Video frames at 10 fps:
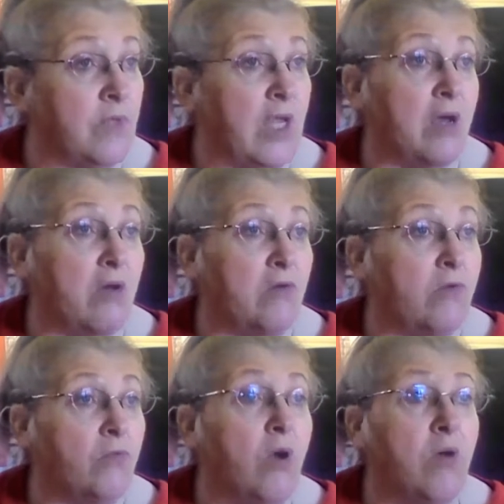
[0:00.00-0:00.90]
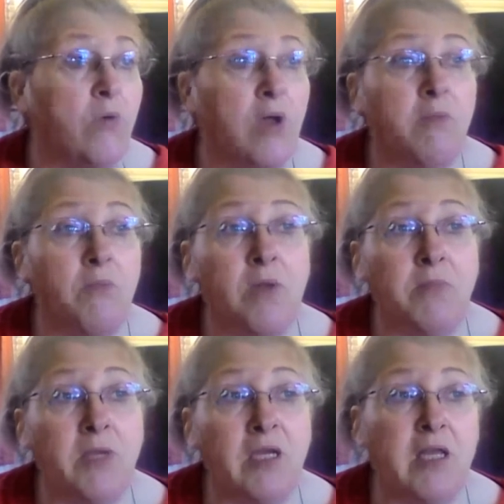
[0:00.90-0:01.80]
Yeah. Well, I'm,
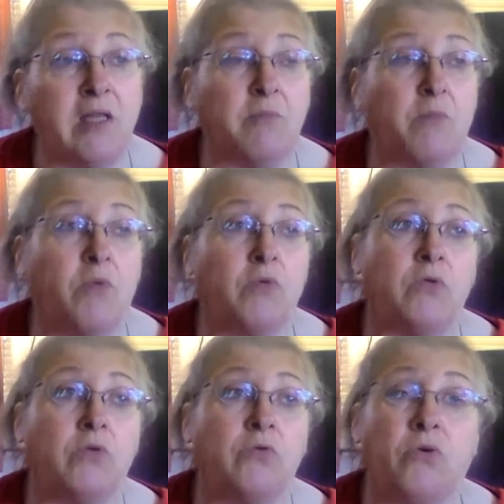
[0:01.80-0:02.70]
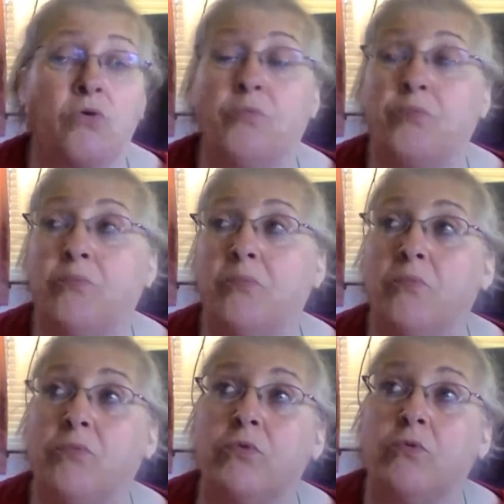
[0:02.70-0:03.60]
I'm getting as mo there's no
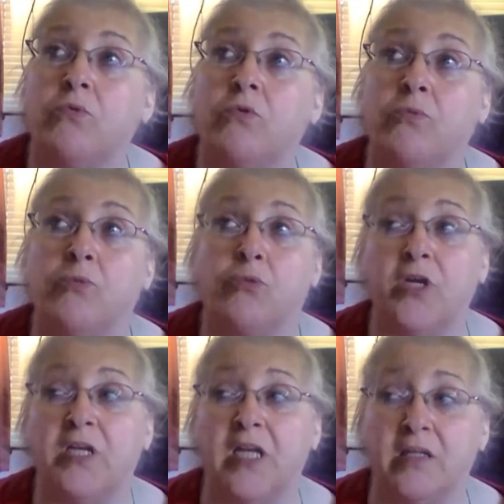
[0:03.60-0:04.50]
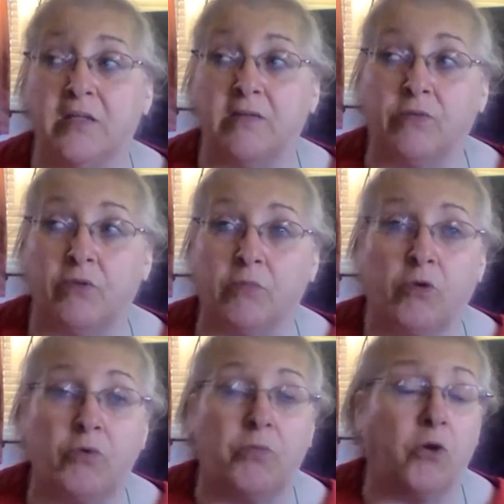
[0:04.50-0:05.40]
real pretenses for the
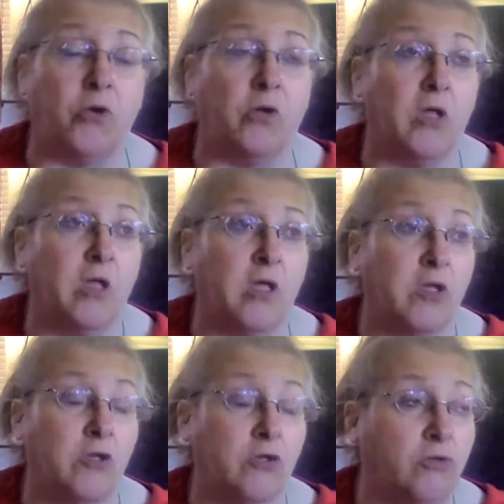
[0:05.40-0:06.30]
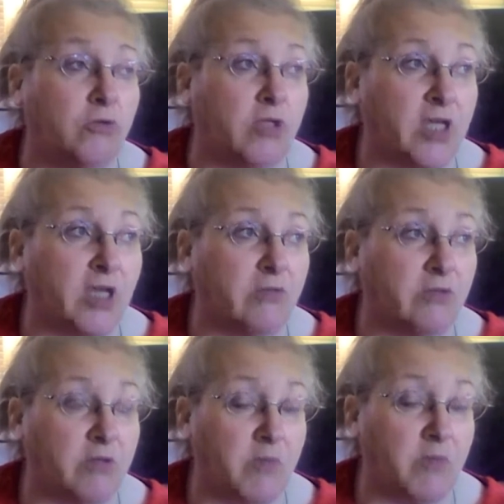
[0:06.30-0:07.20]
most part. You can usually tell
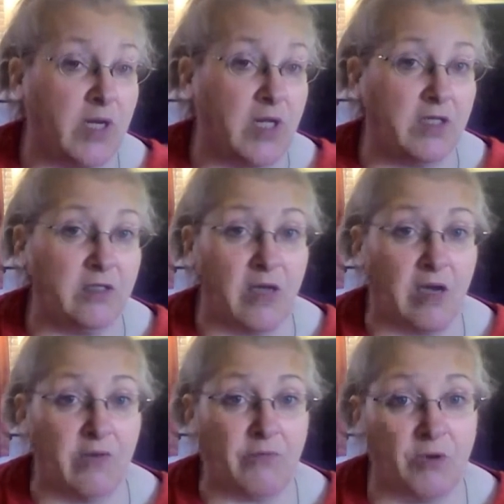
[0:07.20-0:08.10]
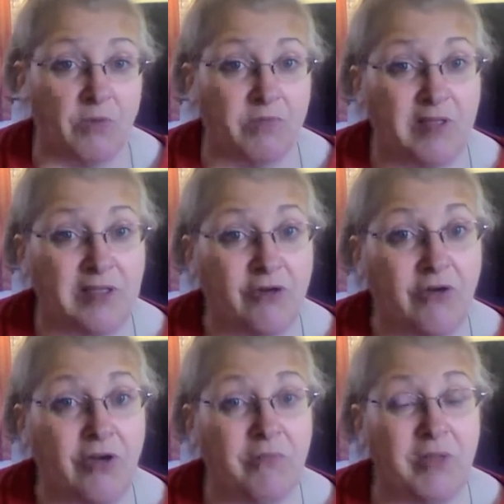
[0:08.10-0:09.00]
somebody is not from this
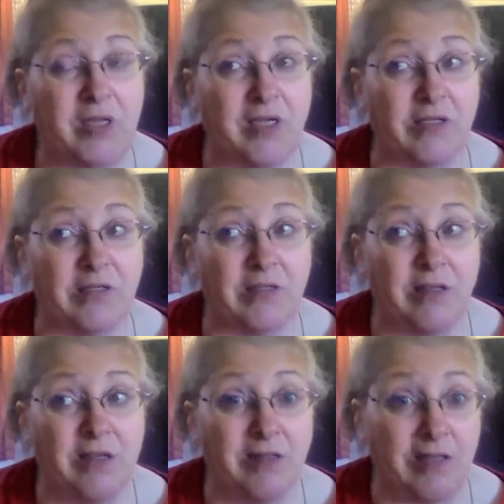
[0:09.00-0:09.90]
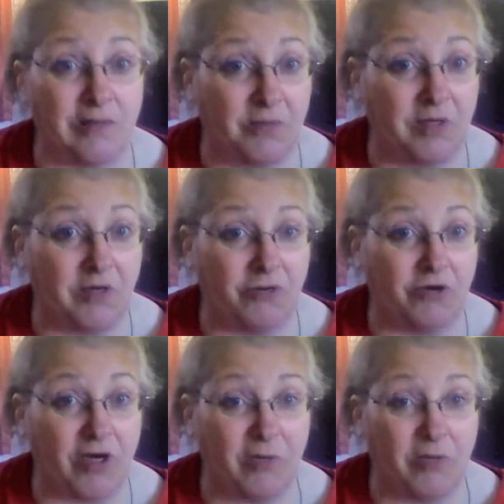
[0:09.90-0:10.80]
area because that's when they're
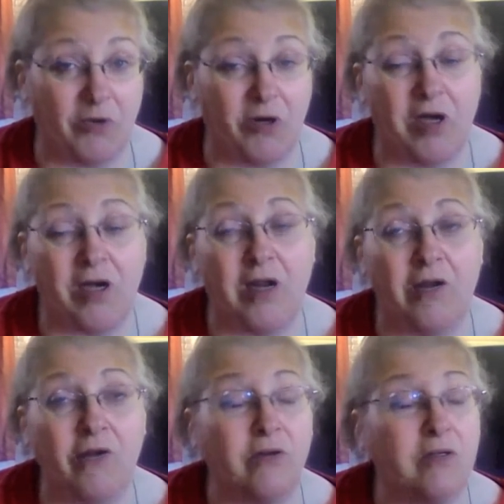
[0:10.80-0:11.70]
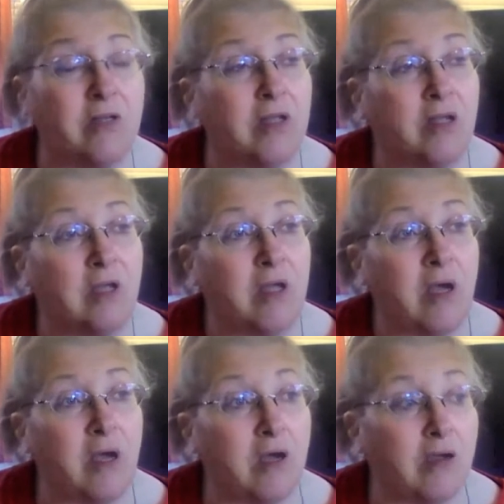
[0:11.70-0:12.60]
trying to put on airs.
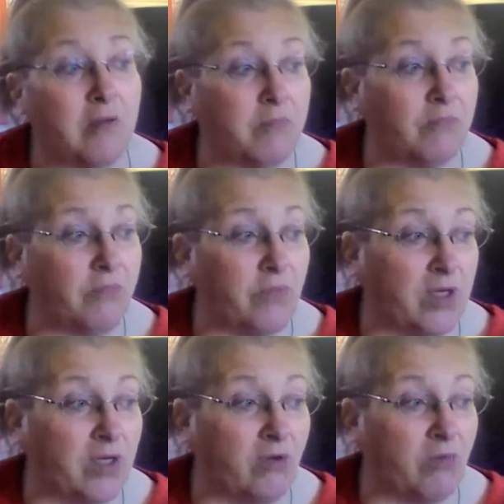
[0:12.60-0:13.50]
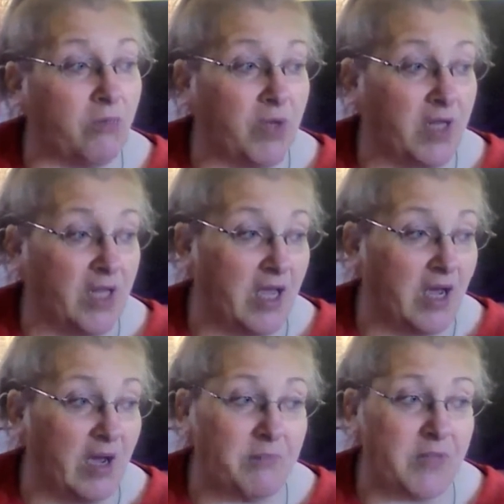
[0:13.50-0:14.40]
Um, you know, but
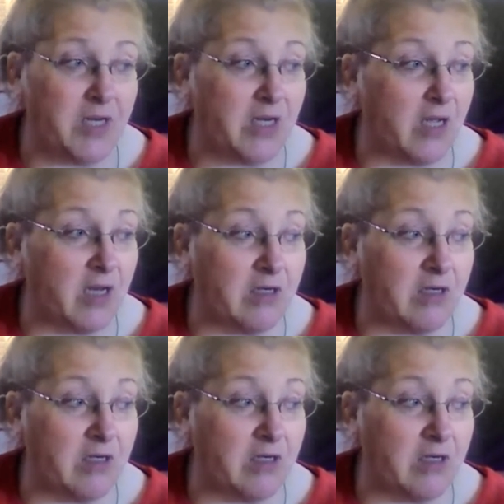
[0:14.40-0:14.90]
yeah, I mean,